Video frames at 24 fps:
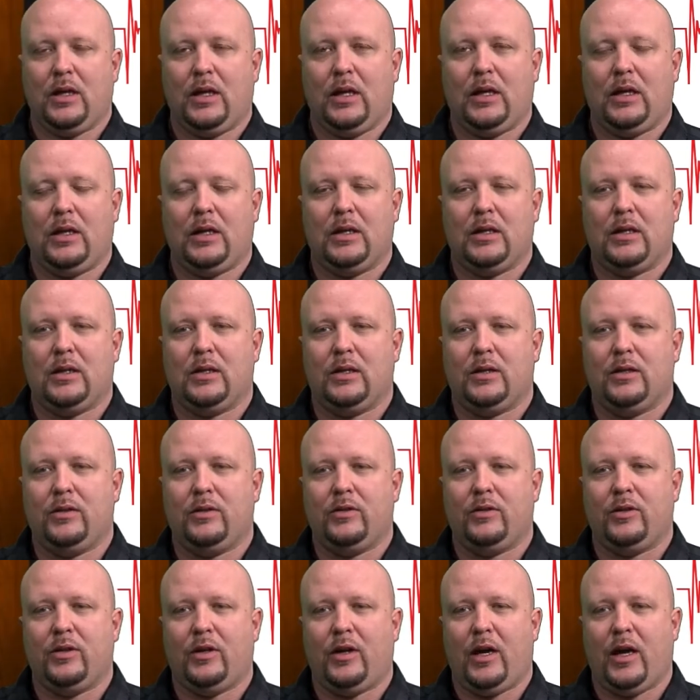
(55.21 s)

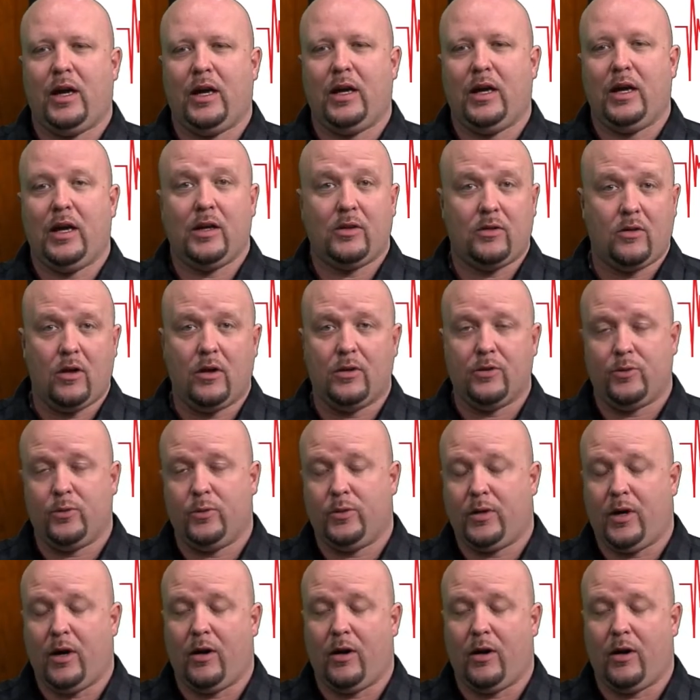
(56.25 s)
and I had gone to a